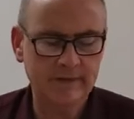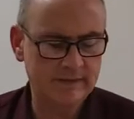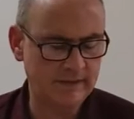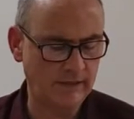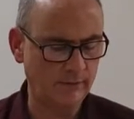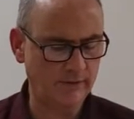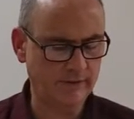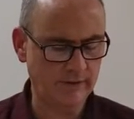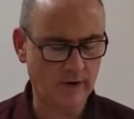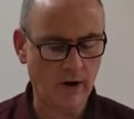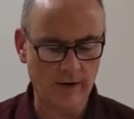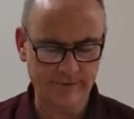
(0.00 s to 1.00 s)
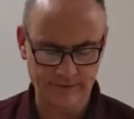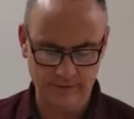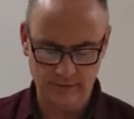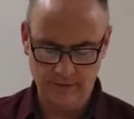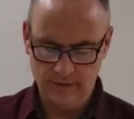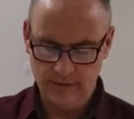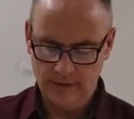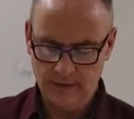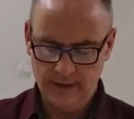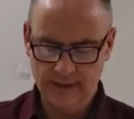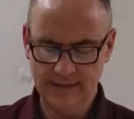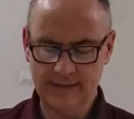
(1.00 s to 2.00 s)
see what the author
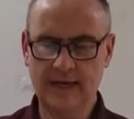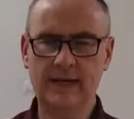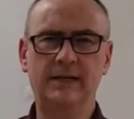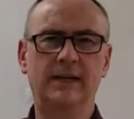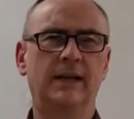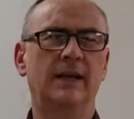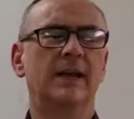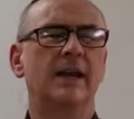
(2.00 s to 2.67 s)
intended.